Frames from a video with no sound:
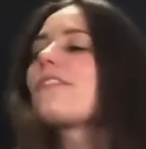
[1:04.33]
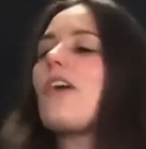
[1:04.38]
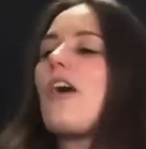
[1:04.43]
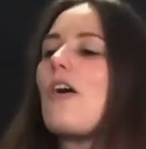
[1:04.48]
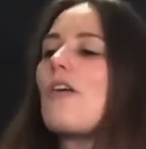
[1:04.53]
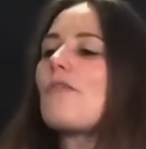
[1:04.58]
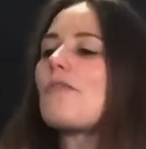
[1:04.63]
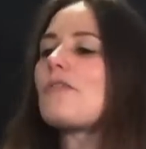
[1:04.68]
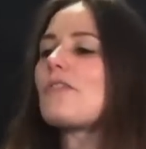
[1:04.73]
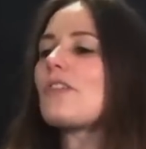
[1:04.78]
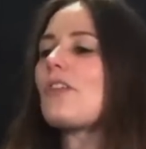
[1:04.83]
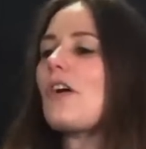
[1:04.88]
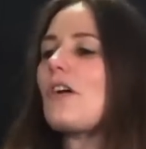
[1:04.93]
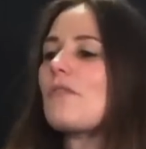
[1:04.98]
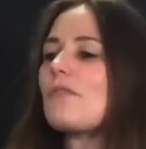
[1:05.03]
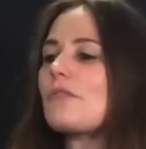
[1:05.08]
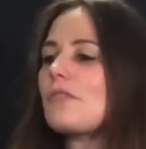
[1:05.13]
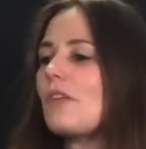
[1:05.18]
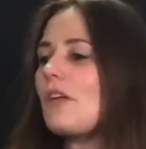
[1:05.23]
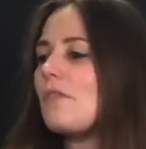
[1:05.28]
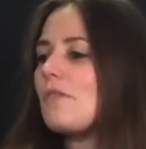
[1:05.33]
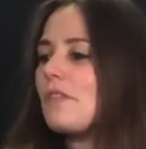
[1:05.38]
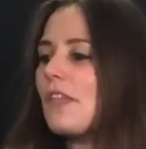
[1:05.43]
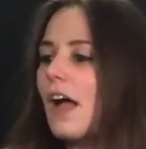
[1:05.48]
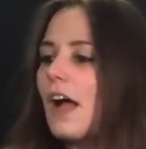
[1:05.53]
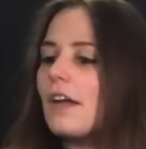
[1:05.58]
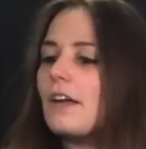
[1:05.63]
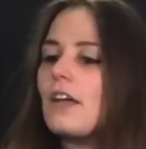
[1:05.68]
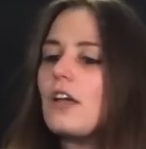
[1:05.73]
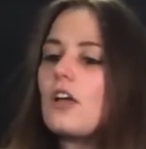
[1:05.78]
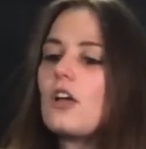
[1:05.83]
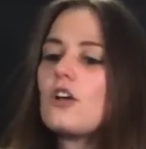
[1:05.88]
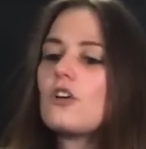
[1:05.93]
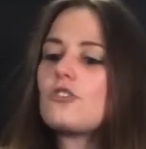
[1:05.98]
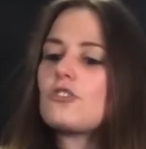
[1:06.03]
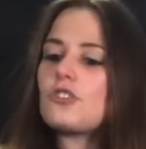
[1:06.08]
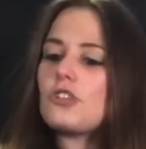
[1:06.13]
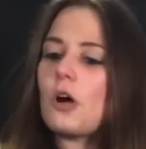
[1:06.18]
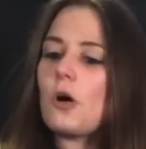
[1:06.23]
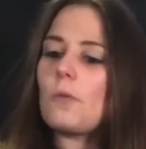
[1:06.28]
love, love, love that.
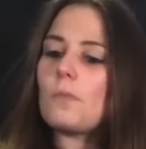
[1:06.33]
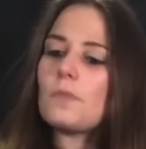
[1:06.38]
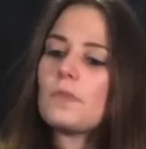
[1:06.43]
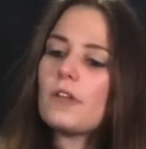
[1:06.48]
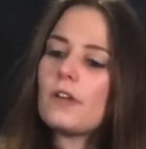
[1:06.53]
So